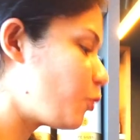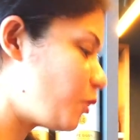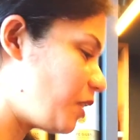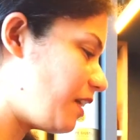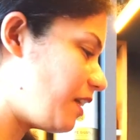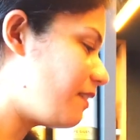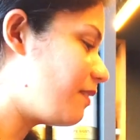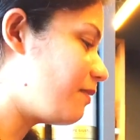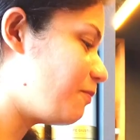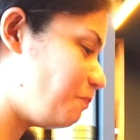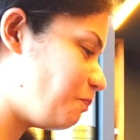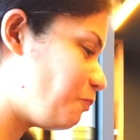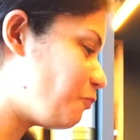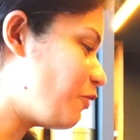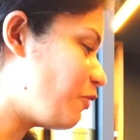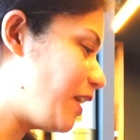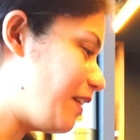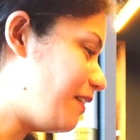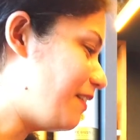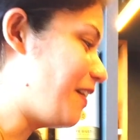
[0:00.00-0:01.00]
Both are
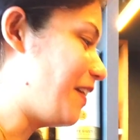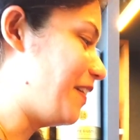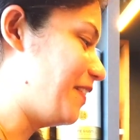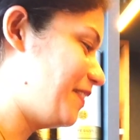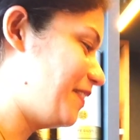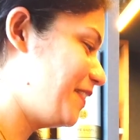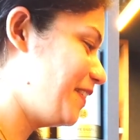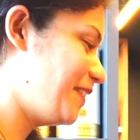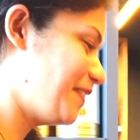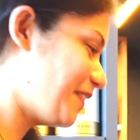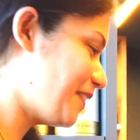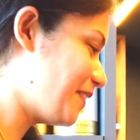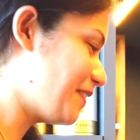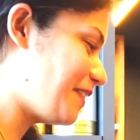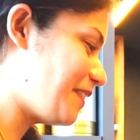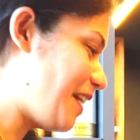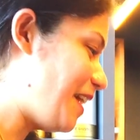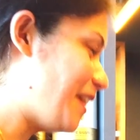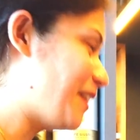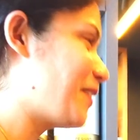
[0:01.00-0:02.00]
very nice. This is
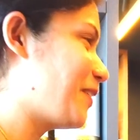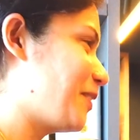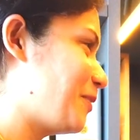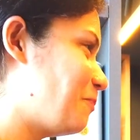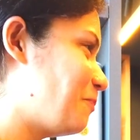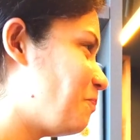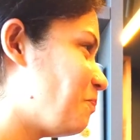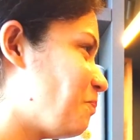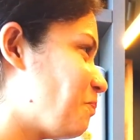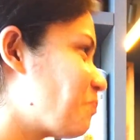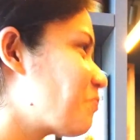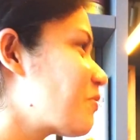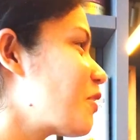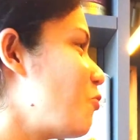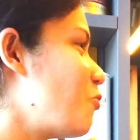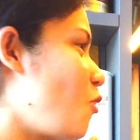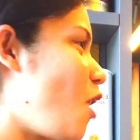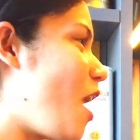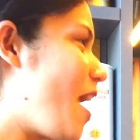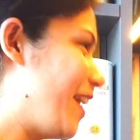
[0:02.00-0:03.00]
like
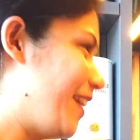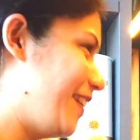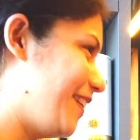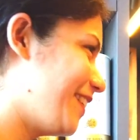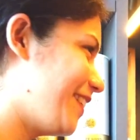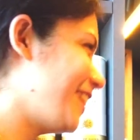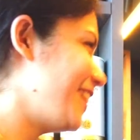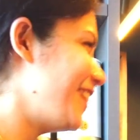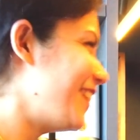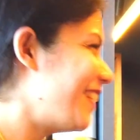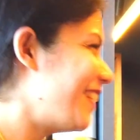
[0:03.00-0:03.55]
wine.